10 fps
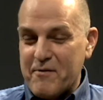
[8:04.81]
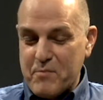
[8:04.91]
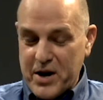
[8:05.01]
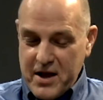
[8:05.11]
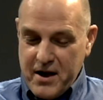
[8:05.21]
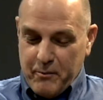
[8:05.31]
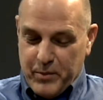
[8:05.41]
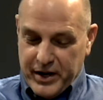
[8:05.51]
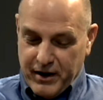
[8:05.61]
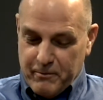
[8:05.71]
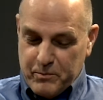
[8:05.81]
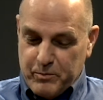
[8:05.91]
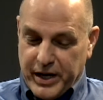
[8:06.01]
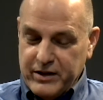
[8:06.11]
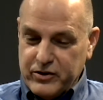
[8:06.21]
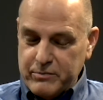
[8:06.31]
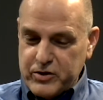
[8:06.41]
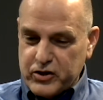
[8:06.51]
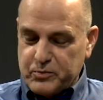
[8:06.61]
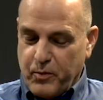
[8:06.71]
But, but, um, but in terms of
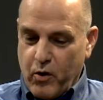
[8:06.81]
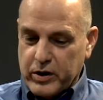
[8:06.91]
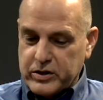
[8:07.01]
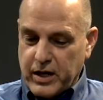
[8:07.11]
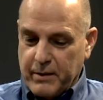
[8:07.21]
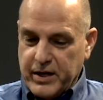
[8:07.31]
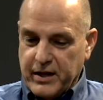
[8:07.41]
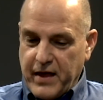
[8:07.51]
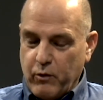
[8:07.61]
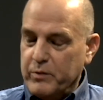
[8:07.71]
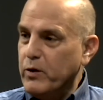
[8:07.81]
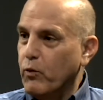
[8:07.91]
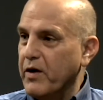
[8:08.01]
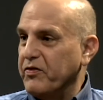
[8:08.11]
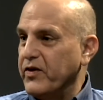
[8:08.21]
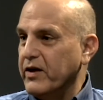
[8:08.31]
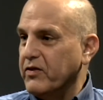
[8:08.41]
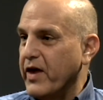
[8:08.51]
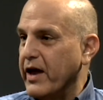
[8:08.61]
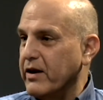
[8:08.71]
sports, I mean, and that would be one thing
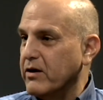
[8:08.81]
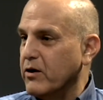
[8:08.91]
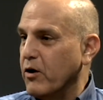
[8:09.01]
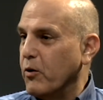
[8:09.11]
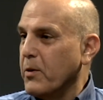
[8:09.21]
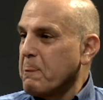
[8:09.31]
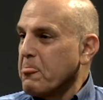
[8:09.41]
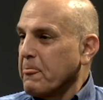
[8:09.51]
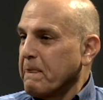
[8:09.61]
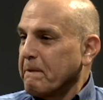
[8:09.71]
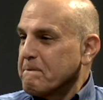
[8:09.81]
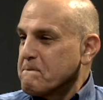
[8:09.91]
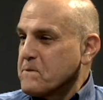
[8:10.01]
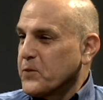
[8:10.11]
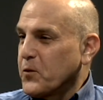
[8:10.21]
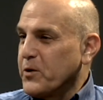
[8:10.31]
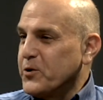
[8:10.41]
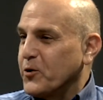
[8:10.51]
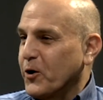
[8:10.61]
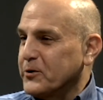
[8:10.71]
that, you know, when you
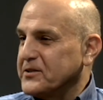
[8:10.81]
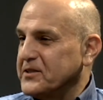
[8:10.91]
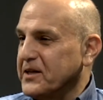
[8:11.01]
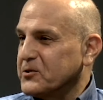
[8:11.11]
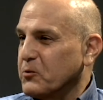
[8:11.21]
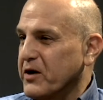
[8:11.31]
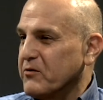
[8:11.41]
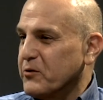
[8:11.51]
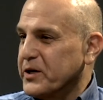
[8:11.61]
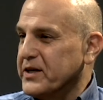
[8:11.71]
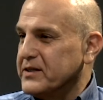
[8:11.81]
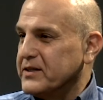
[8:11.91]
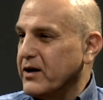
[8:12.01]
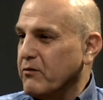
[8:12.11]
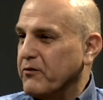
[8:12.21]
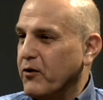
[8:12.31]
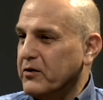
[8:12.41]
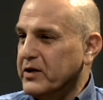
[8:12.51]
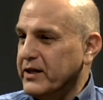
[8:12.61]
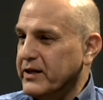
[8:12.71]
call CIS, whatever it is, I don't fall Yeah,
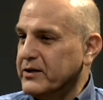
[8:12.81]
maybe into.